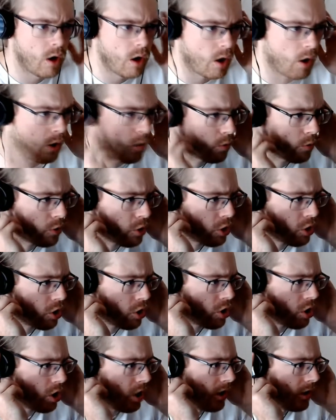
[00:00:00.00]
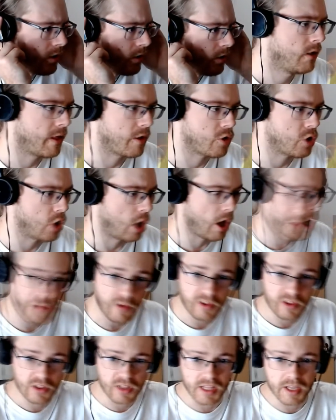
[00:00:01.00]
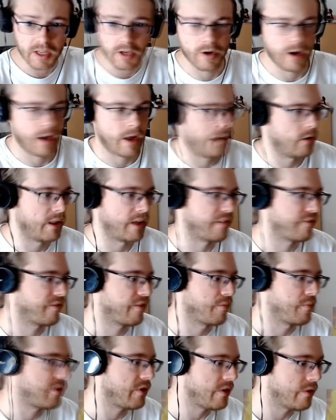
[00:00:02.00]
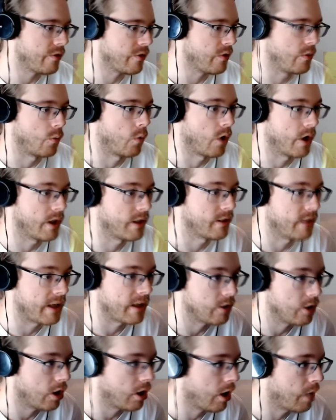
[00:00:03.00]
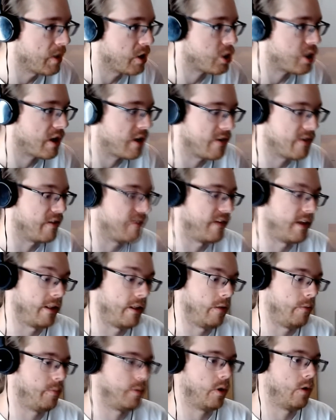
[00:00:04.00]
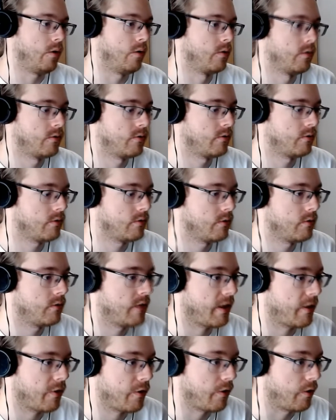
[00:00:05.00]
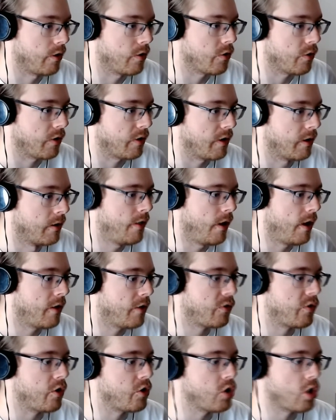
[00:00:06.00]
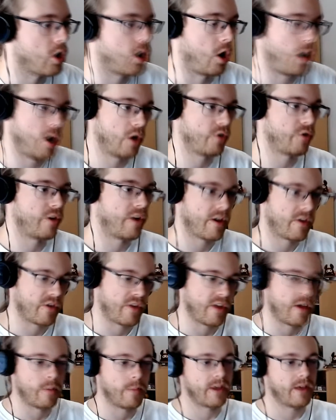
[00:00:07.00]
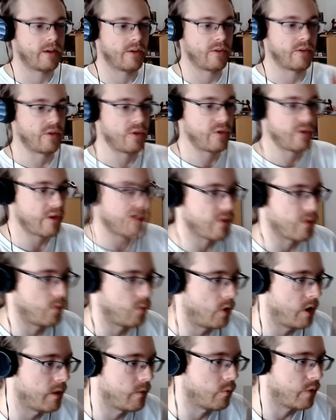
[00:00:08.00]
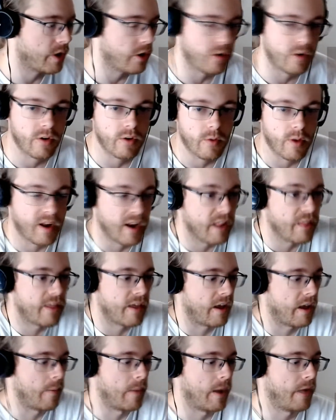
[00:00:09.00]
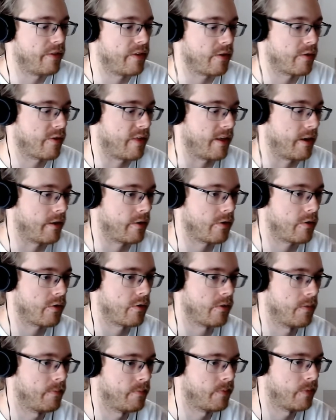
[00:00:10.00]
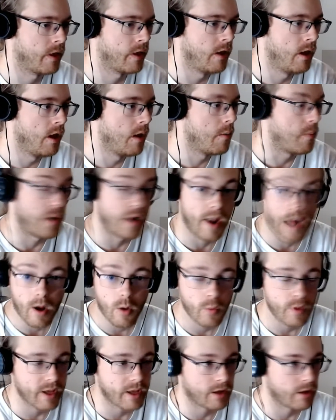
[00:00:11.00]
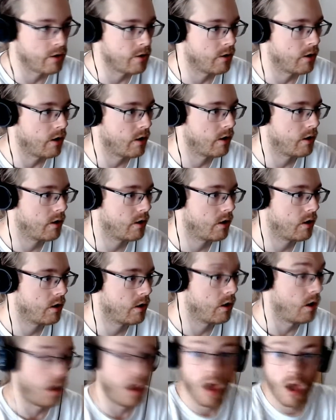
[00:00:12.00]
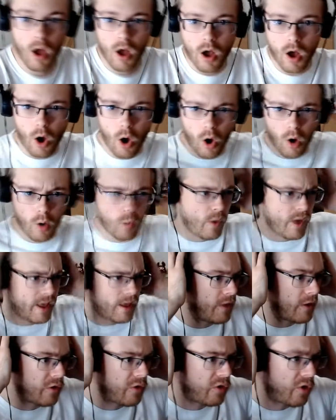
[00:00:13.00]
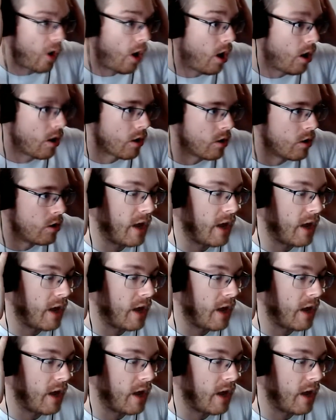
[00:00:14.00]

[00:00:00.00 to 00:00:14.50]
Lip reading: Oh shit. Like, Jon's a leader now. Like, from season one, like, look how much he's developed, bro. Like, seriously. It's such a contrast now because in season one, we couldn't do anything about these things. But now we can... Oh wait, this song!